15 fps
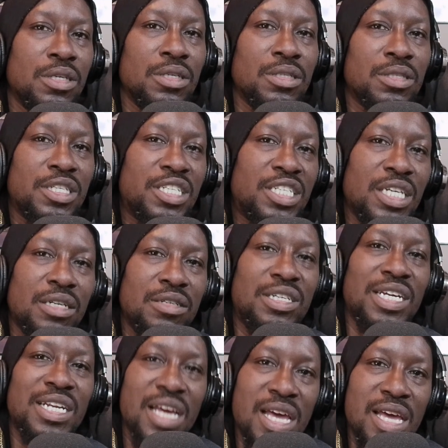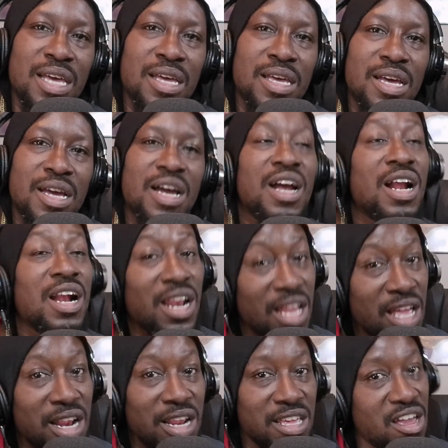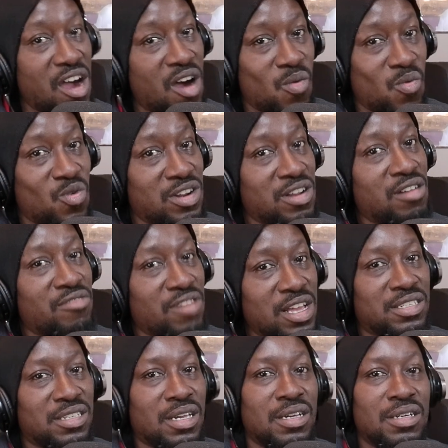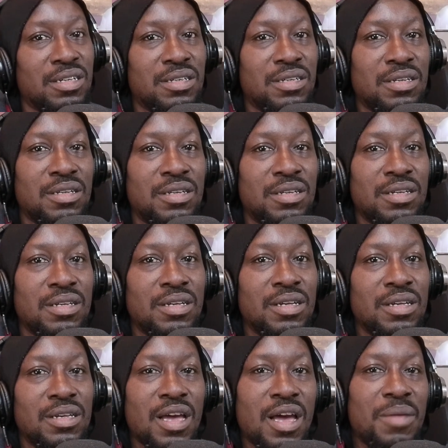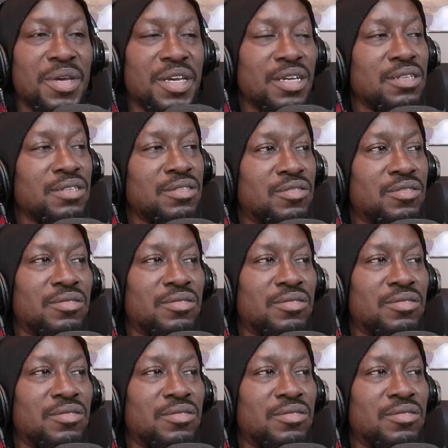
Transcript: to see if she there. Clearly, y'all want to arrest her. You know what I mean?